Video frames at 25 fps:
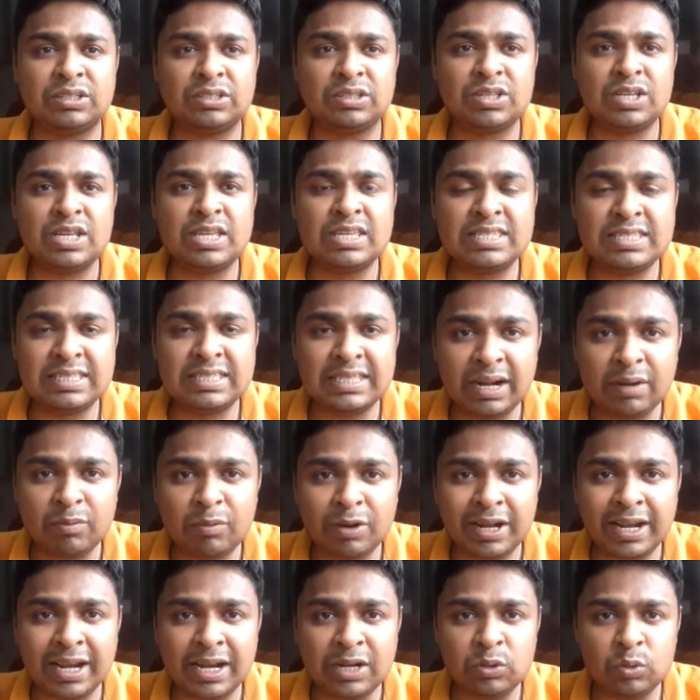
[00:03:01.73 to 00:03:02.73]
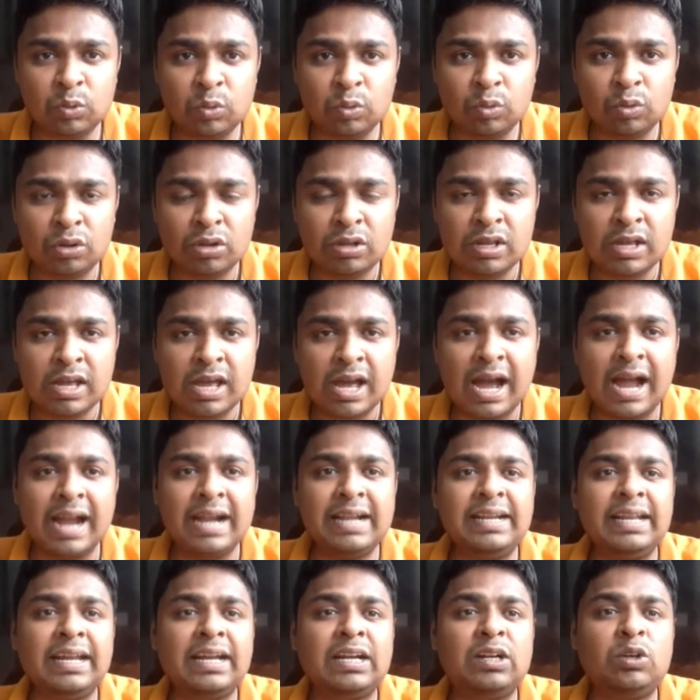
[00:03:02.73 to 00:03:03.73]
Instead what I do, I
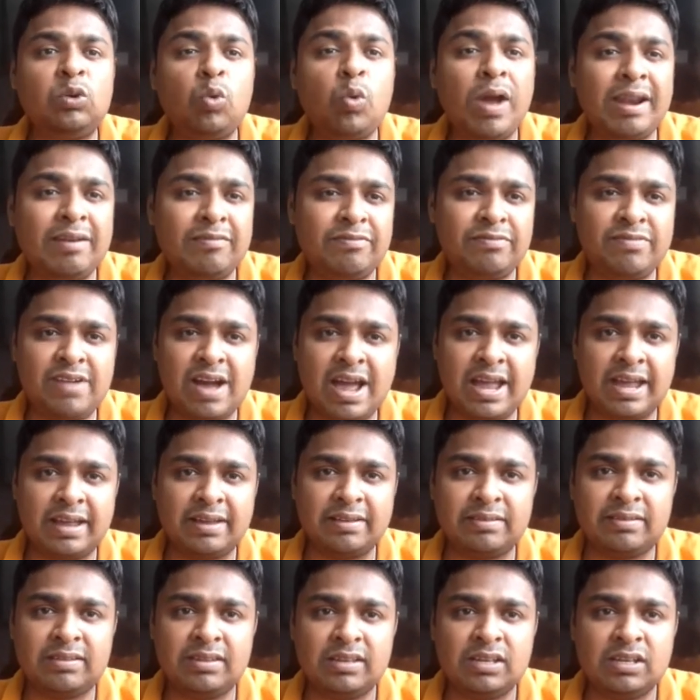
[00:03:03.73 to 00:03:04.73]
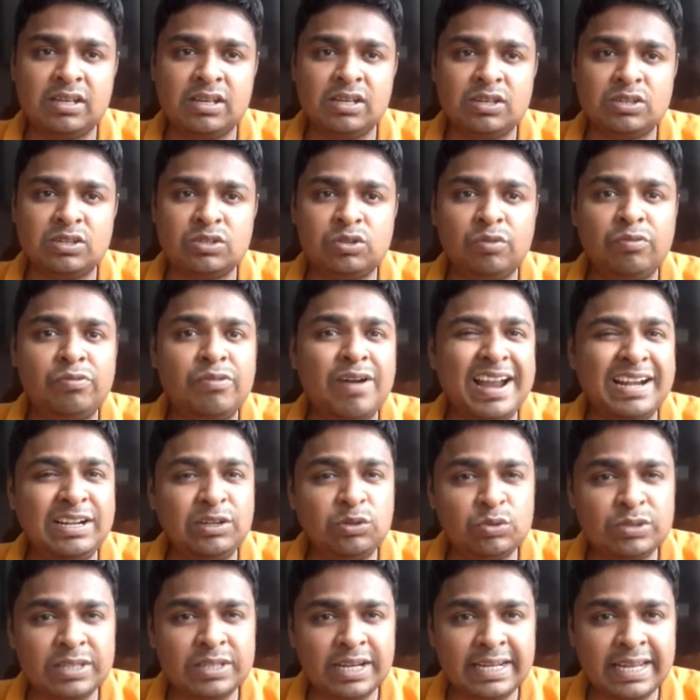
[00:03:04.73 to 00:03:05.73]
take 2 and 5. So 5
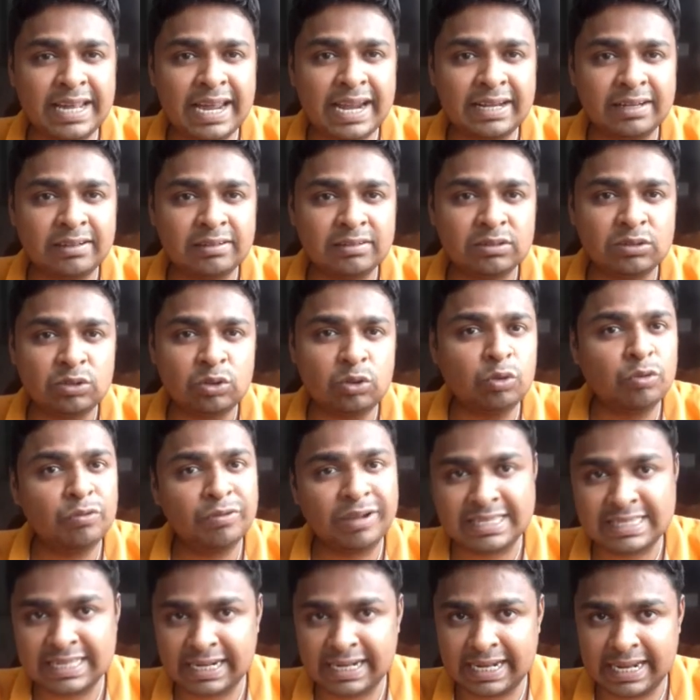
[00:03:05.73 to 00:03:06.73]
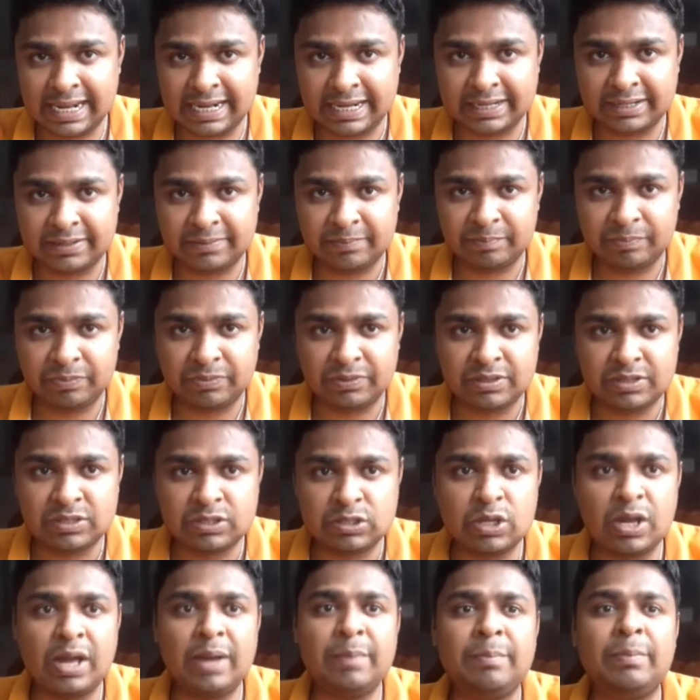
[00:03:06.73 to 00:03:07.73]
2s are 10, 2 5s are 10.
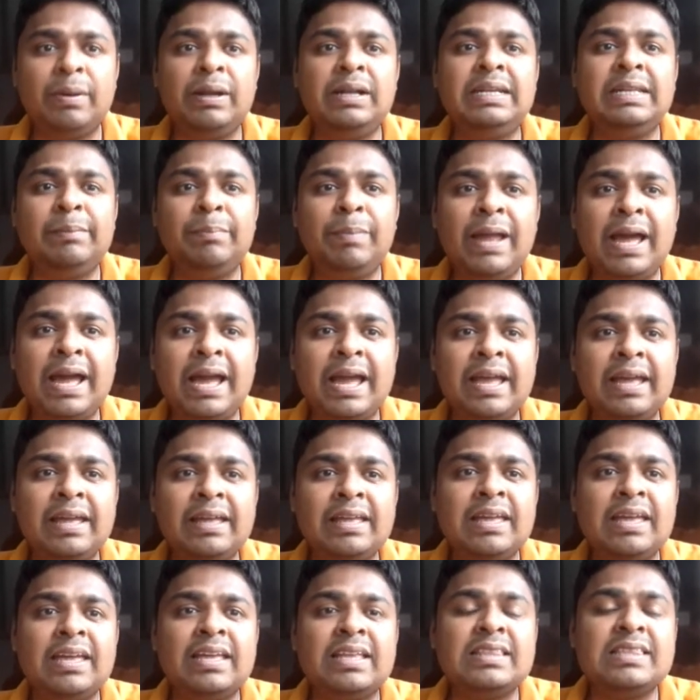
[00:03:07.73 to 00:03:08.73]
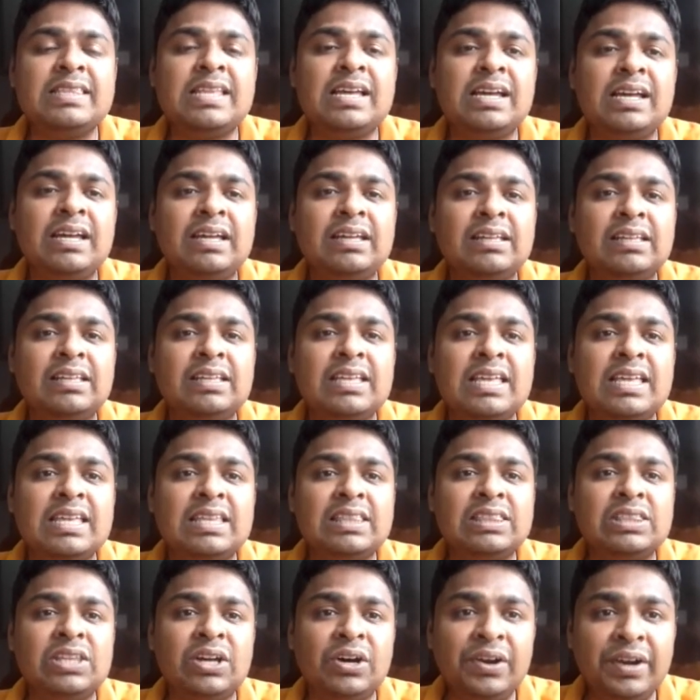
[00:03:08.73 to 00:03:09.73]
So I multiply the
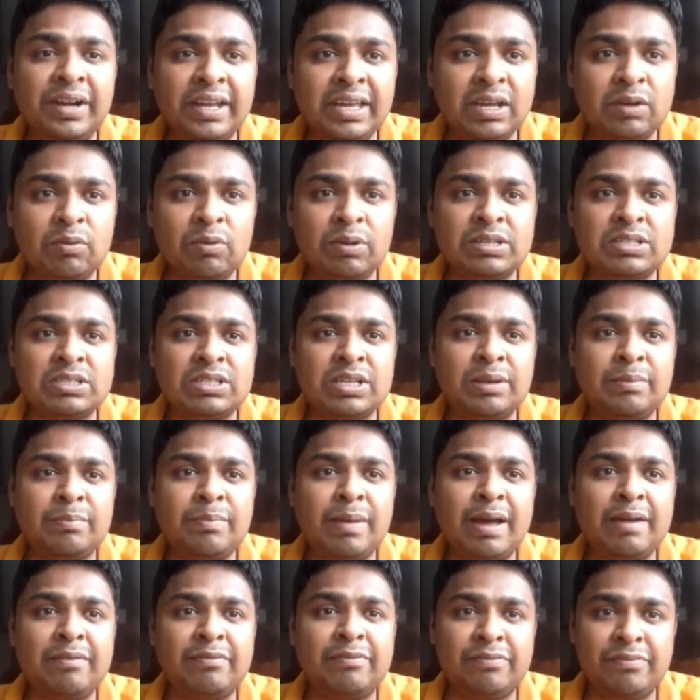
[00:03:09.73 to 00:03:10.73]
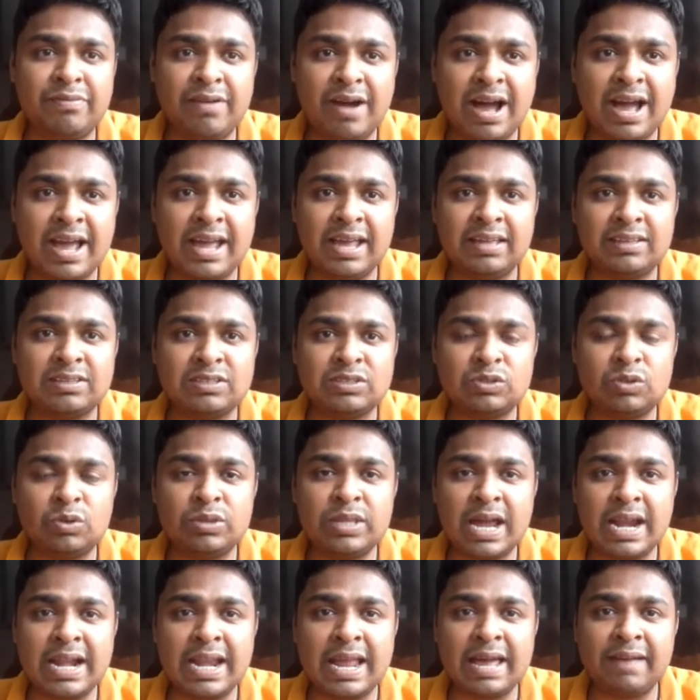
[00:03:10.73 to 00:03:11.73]
third equation by 5 so
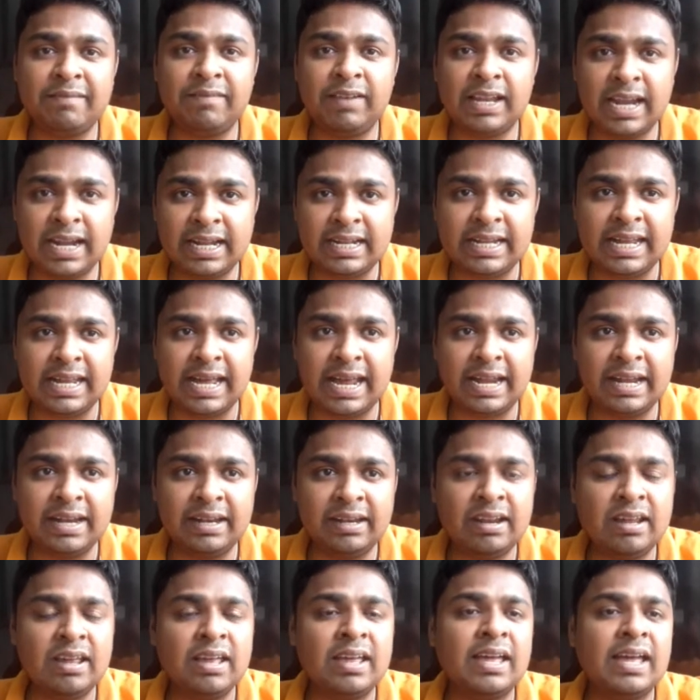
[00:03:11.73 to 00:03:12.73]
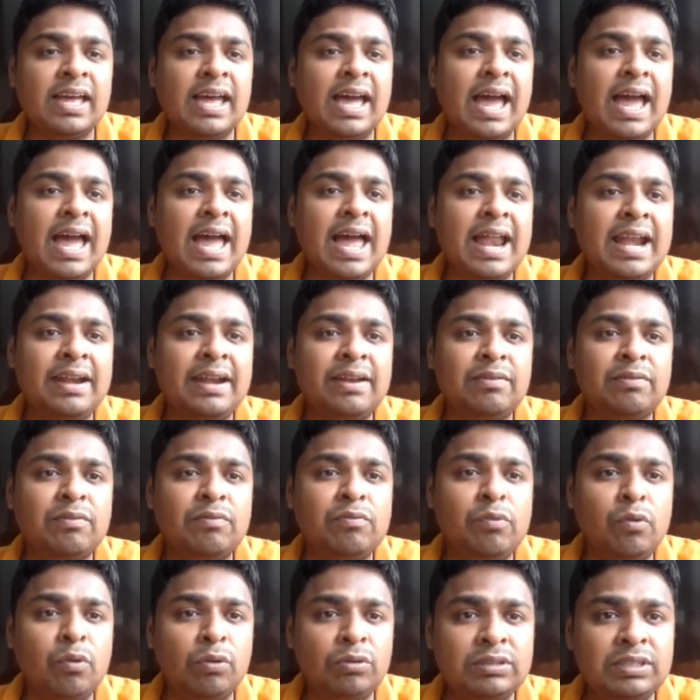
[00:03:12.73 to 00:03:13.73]
that I will get 10 and
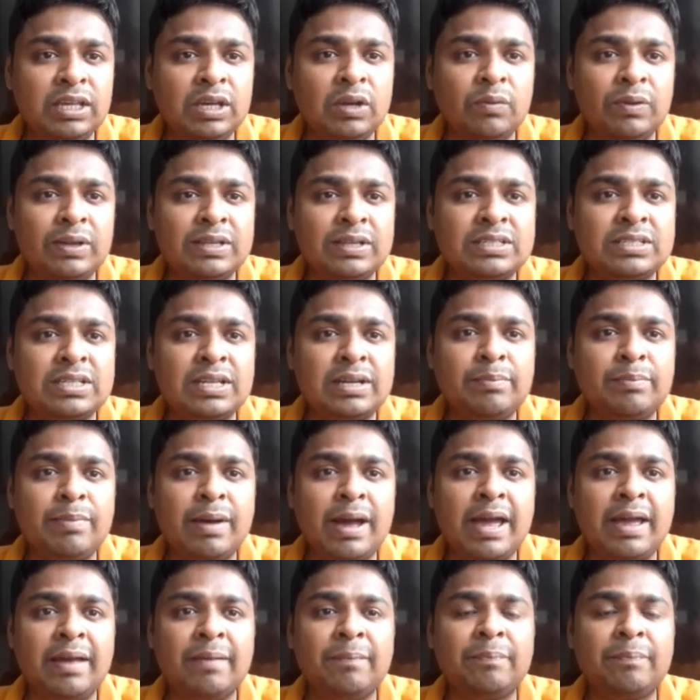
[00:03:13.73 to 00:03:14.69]
fourth equation by